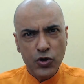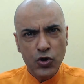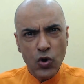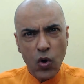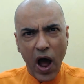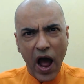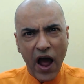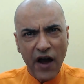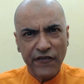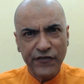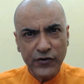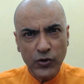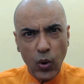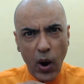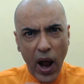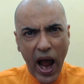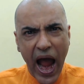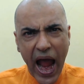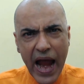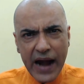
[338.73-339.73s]
You have
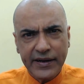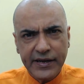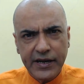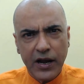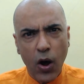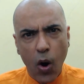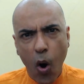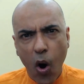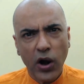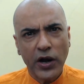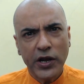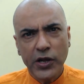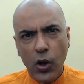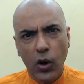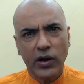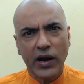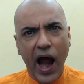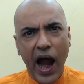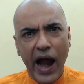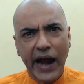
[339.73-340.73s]
to act on
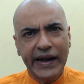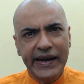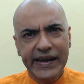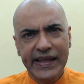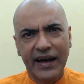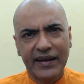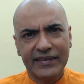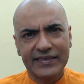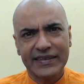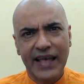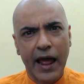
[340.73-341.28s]
your ideas